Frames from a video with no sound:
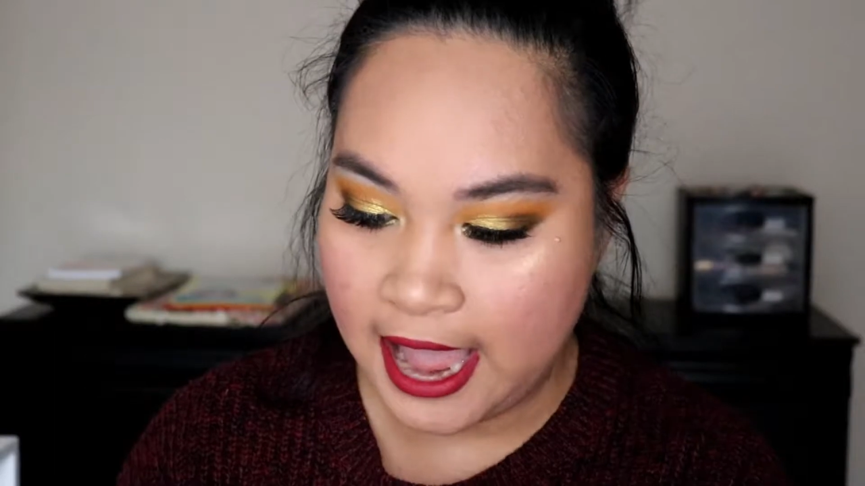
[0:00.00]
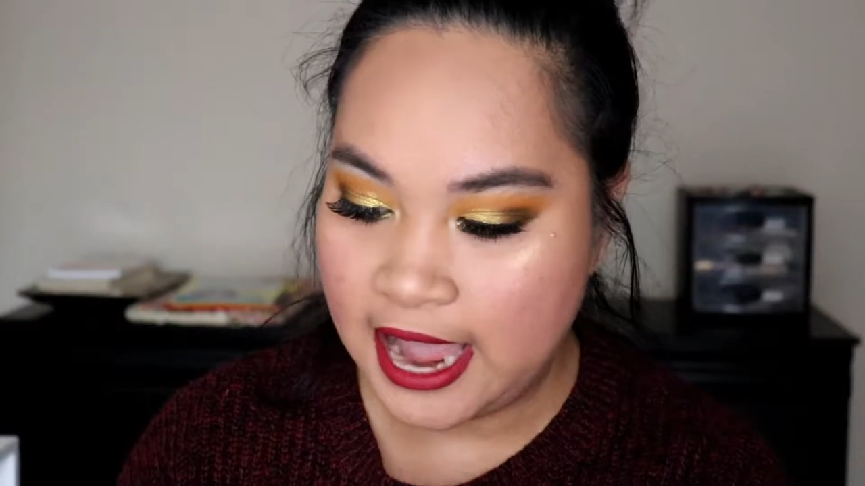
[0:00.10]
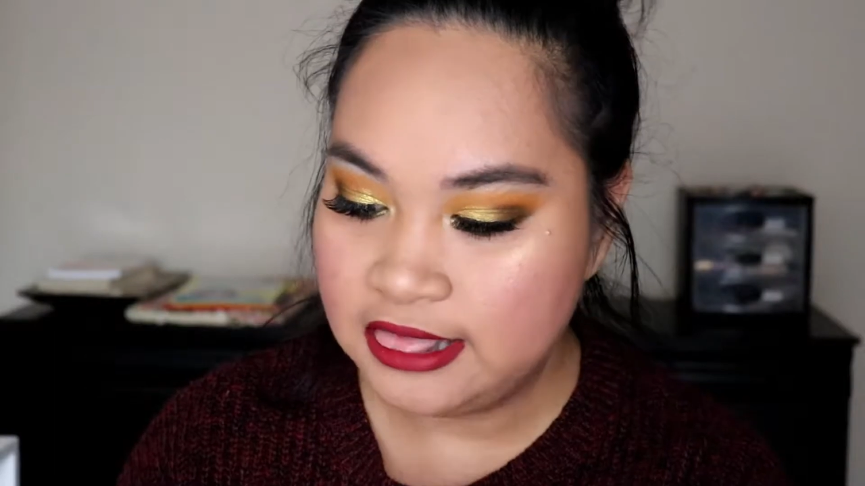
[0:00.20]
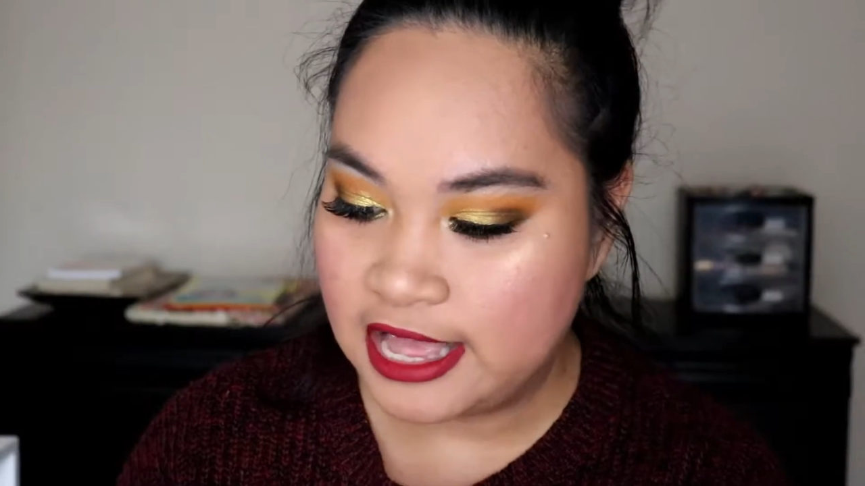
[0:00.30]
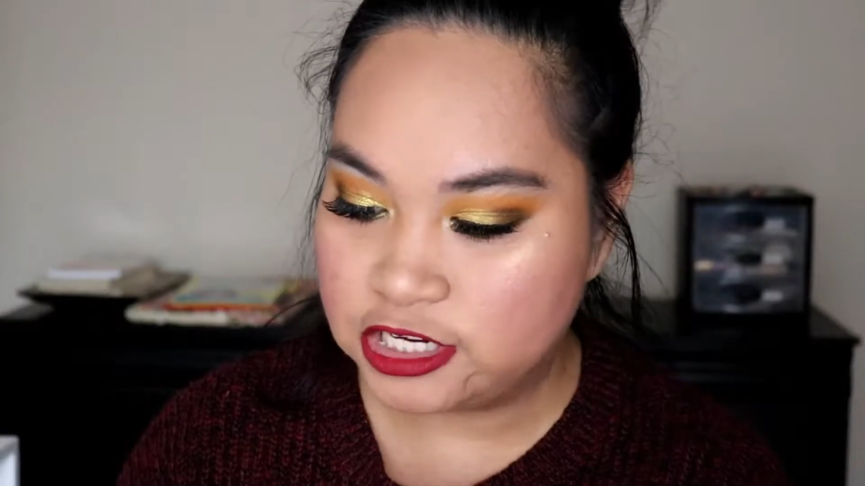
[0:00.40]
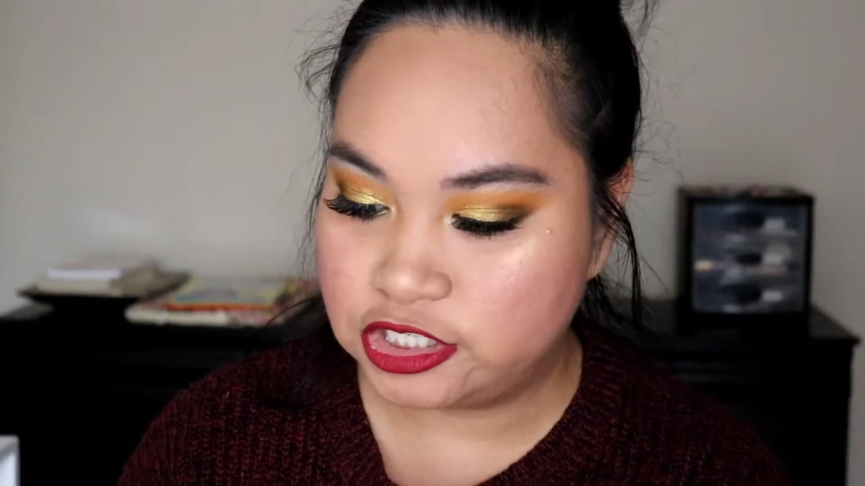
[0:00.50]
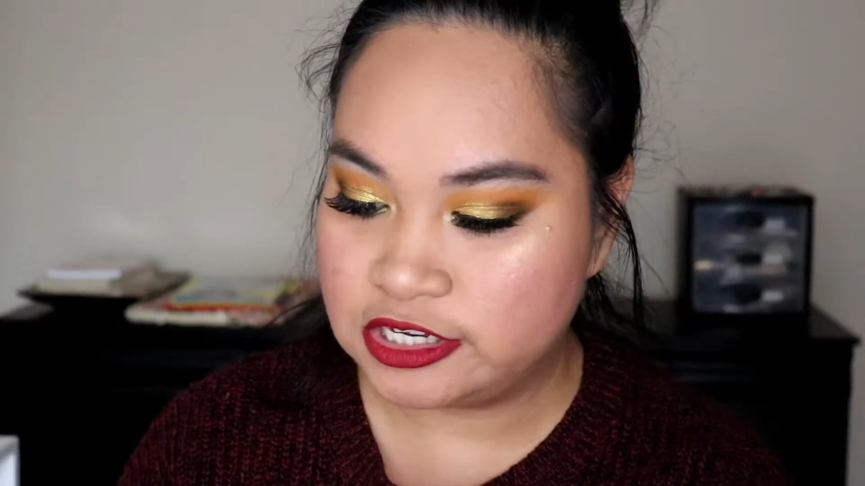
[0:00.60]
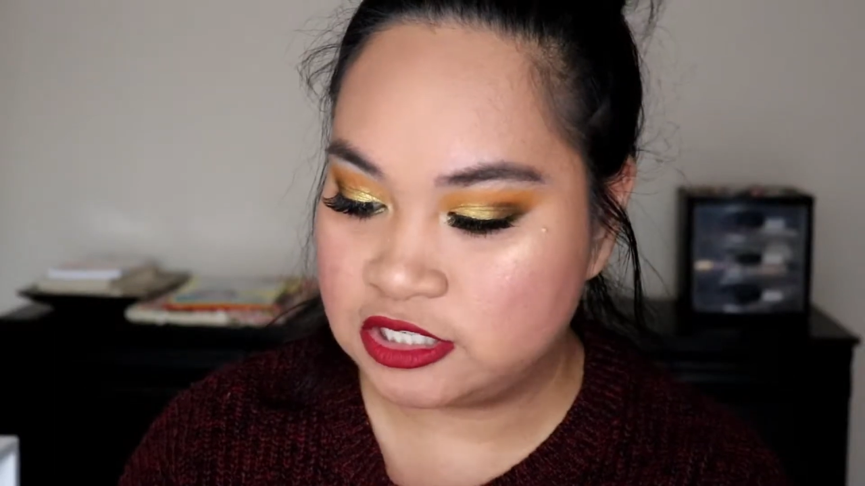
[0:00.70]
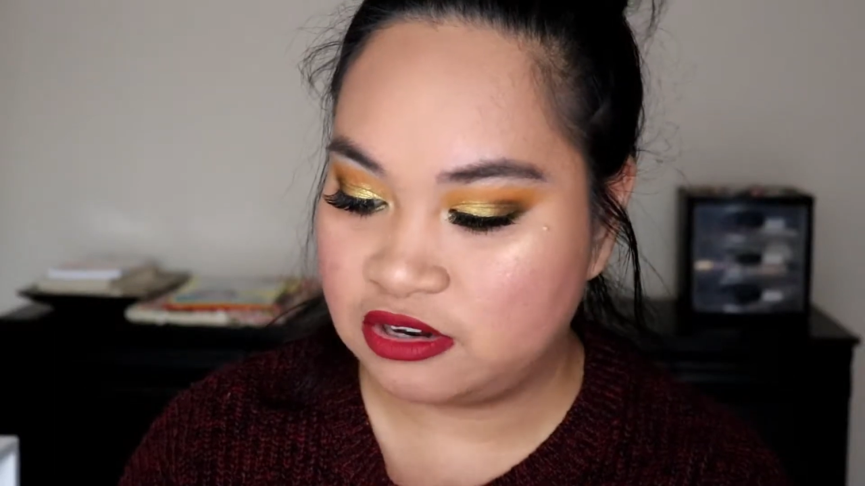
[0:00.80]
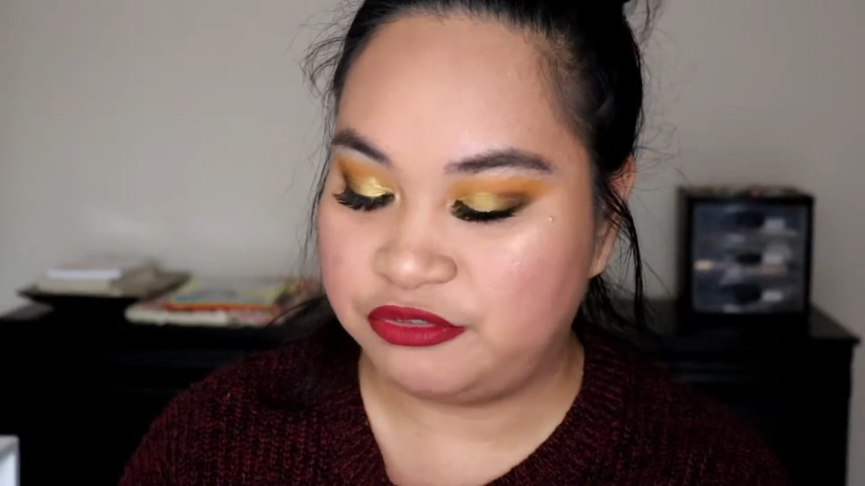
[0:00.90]

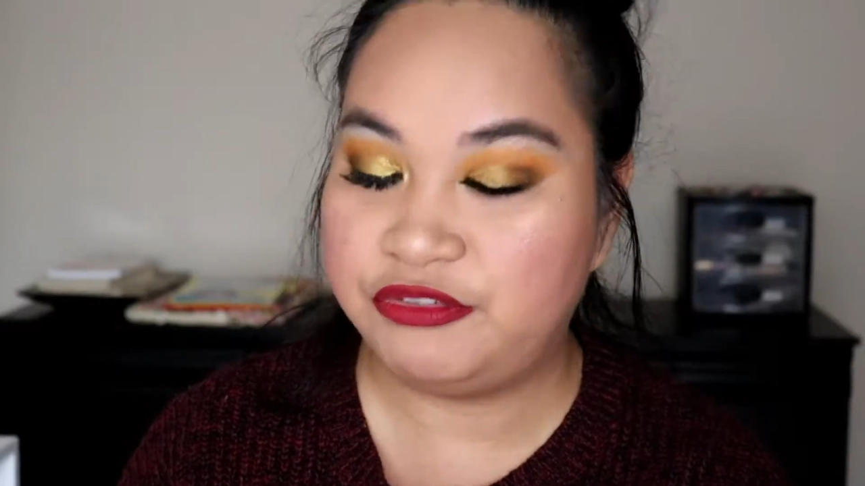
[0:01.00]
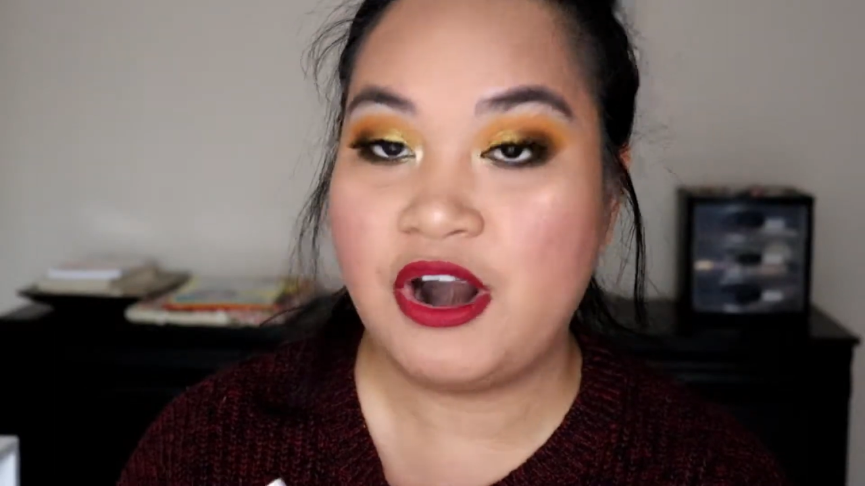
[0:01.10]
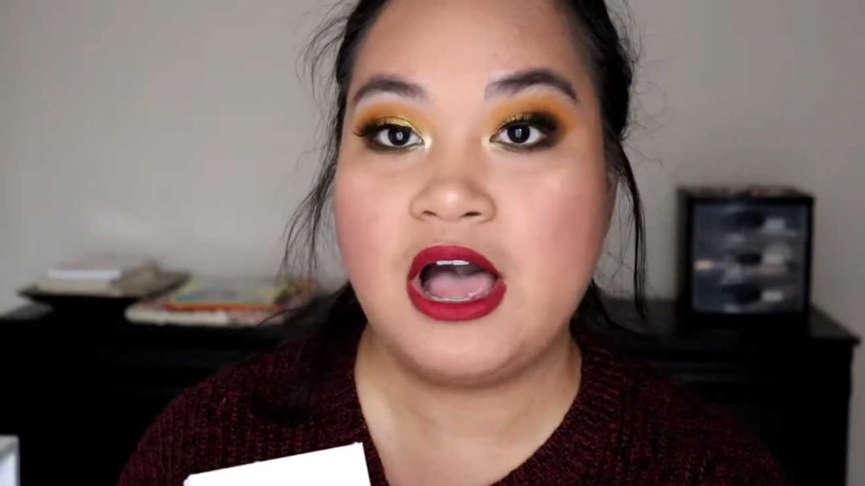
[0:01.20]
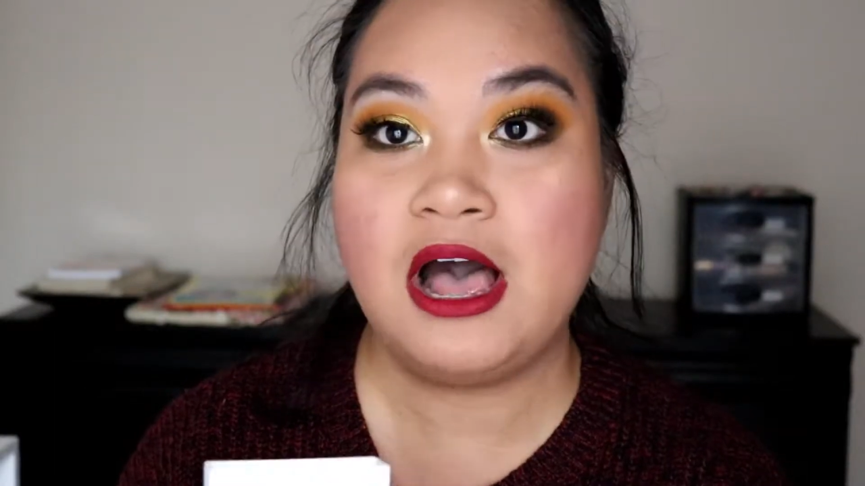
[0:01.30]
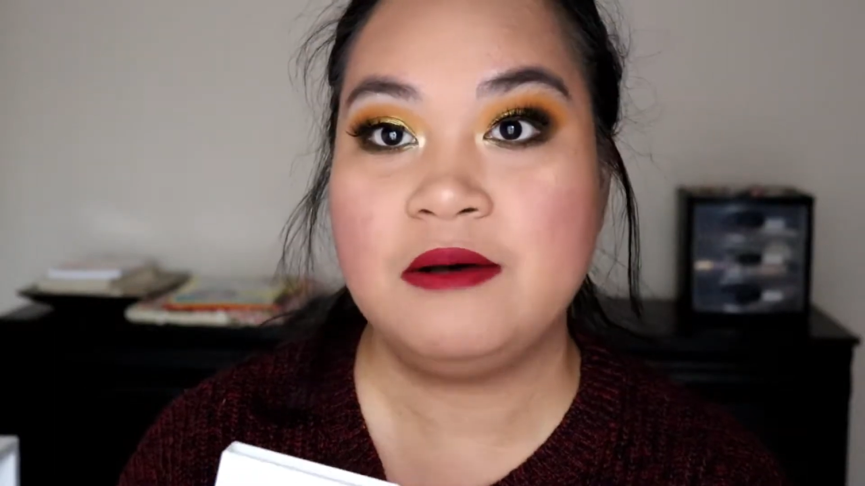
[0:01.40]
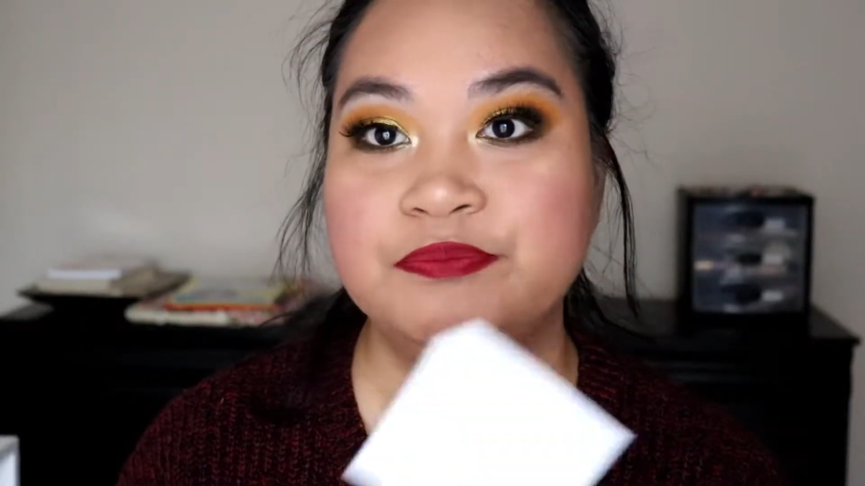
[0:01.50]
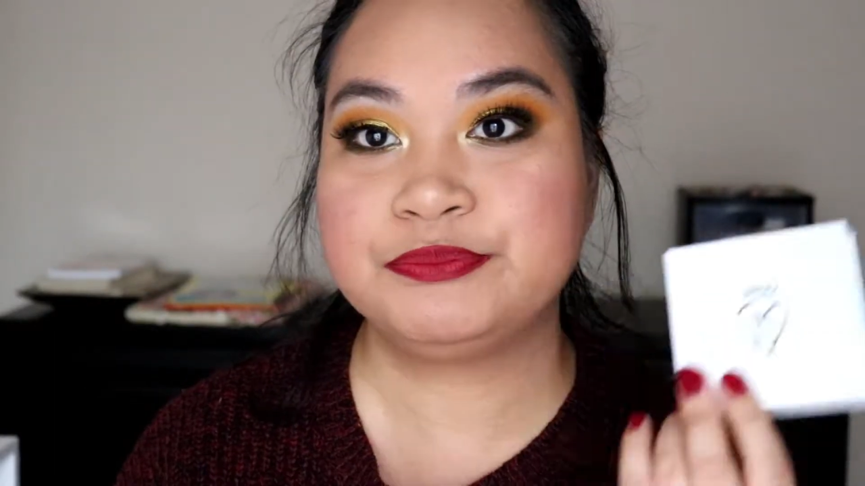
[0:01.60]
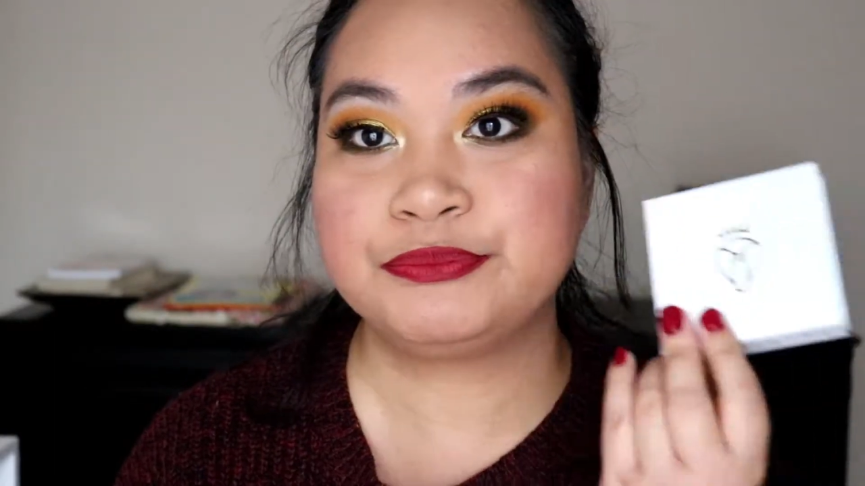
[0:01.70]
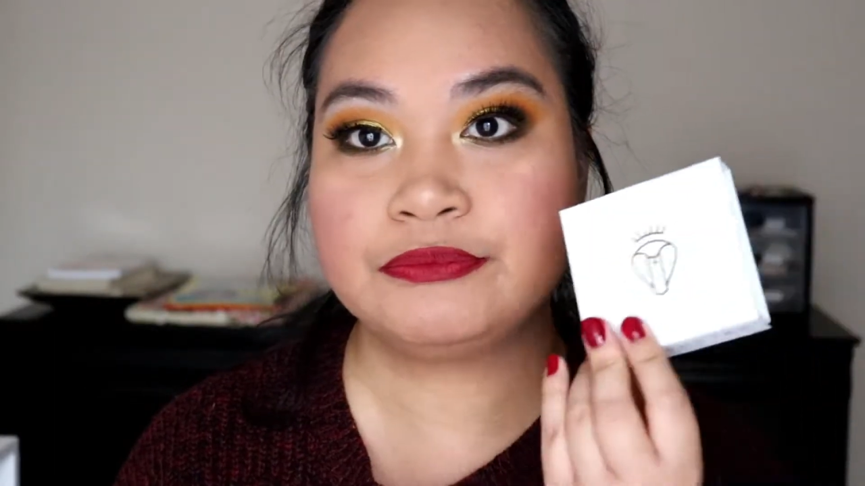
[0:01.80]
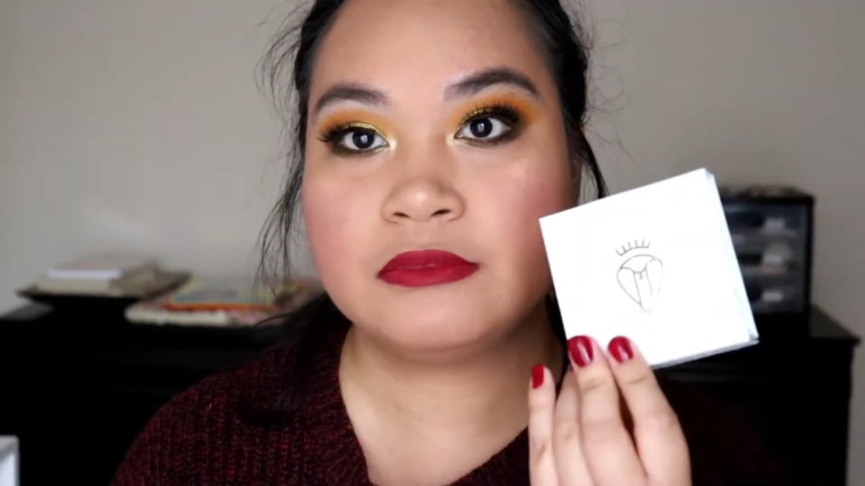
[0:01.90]
eyelashes from